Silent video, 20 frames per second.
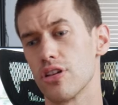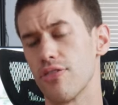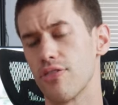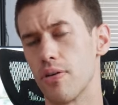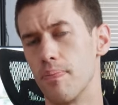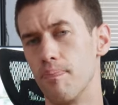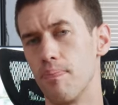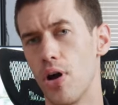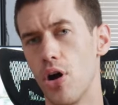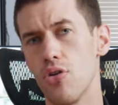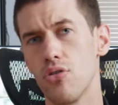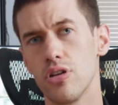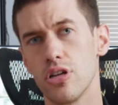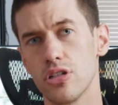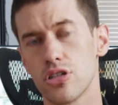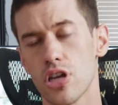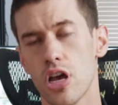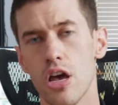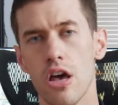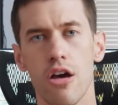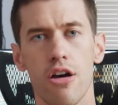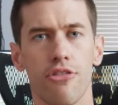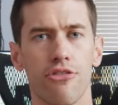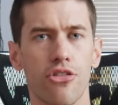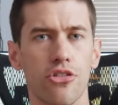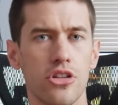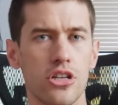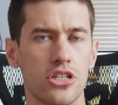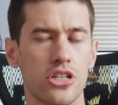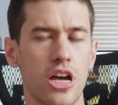of components
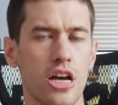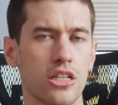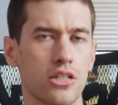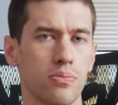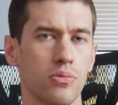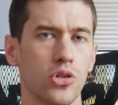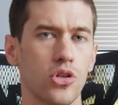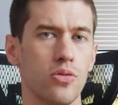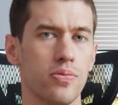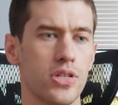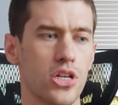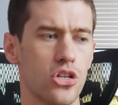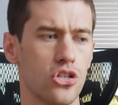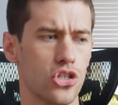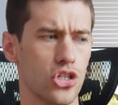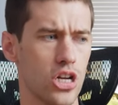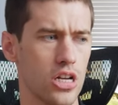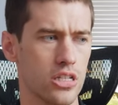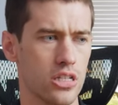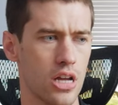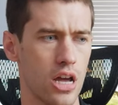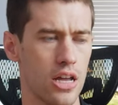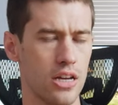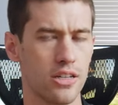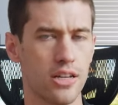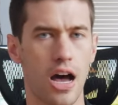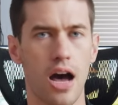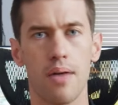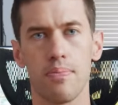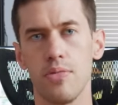for these custom loops is just
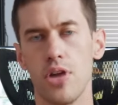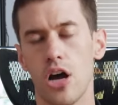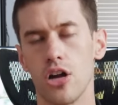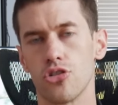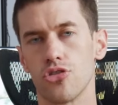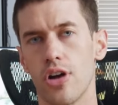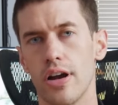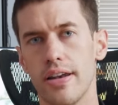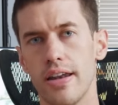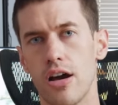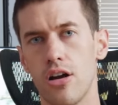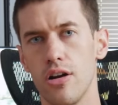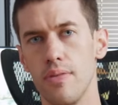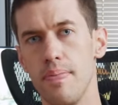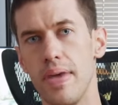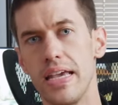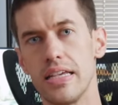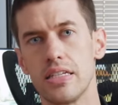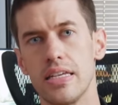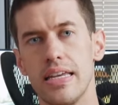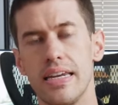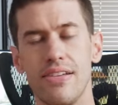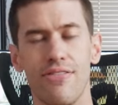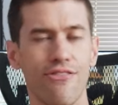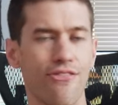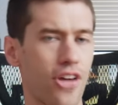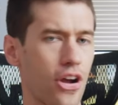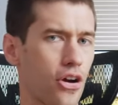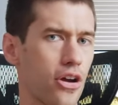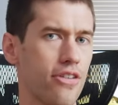top notch right now and it makes it
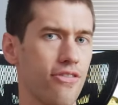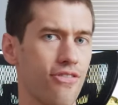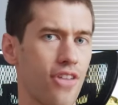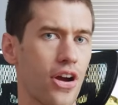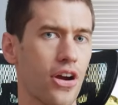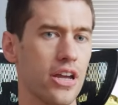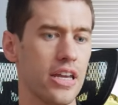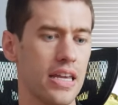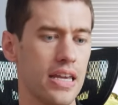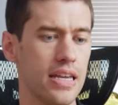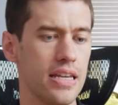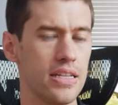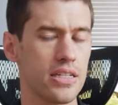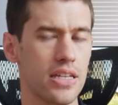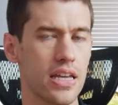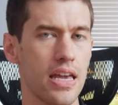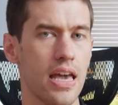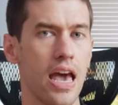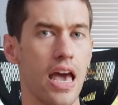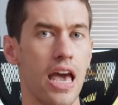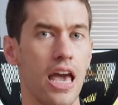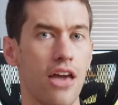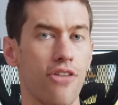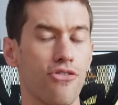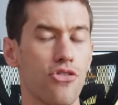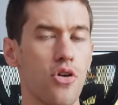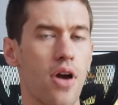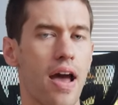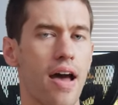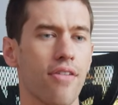very, very easy
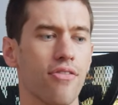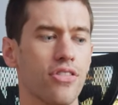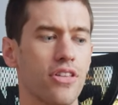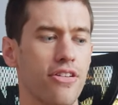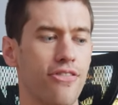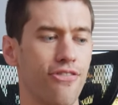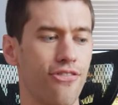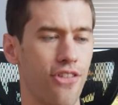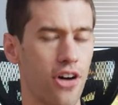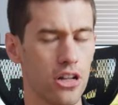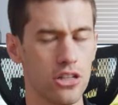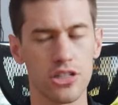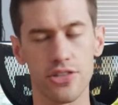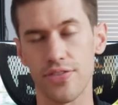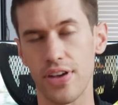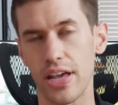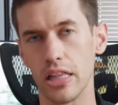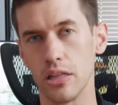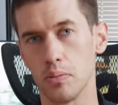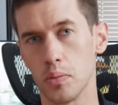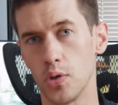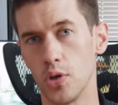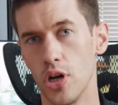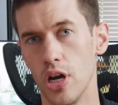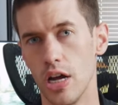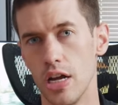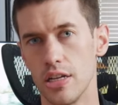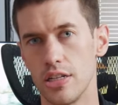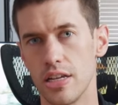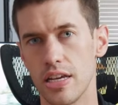if you have the funds available
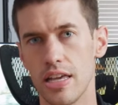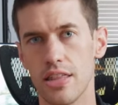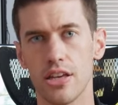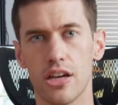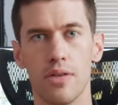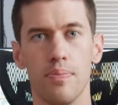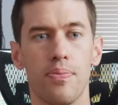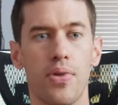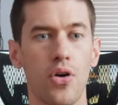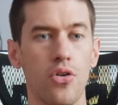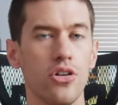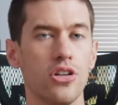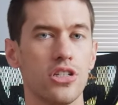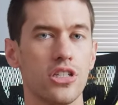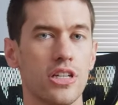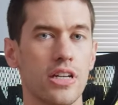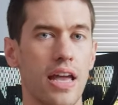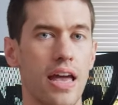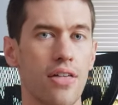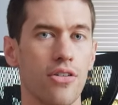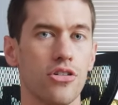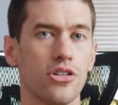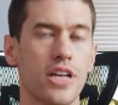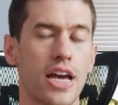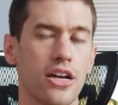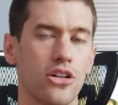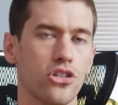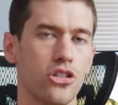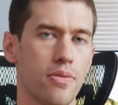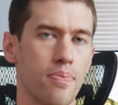to get the components together to
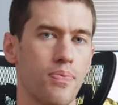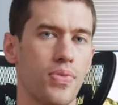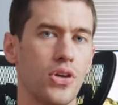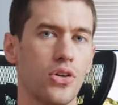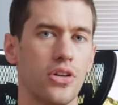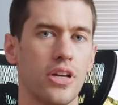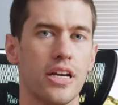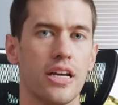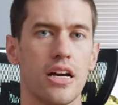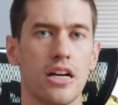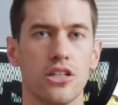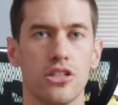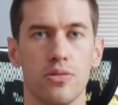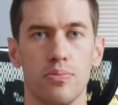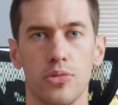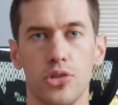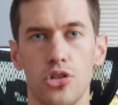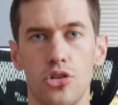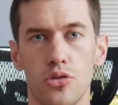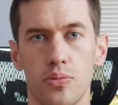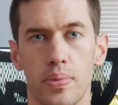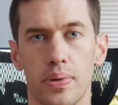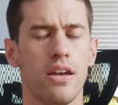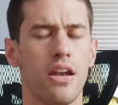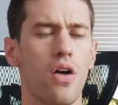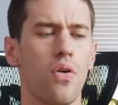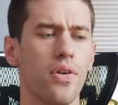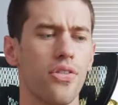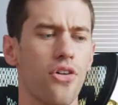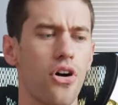actually build a custom loop.
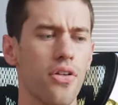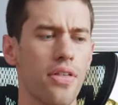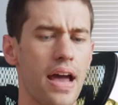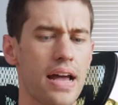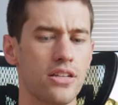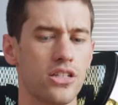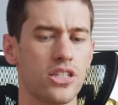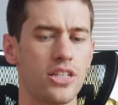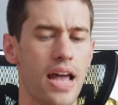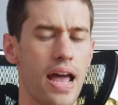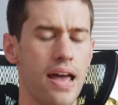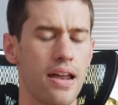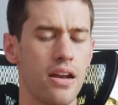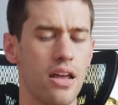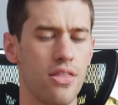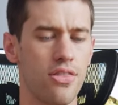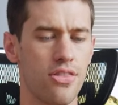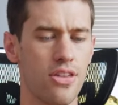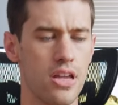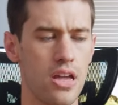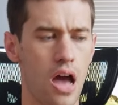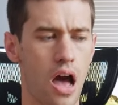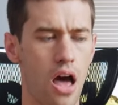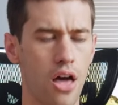Now with all that said, the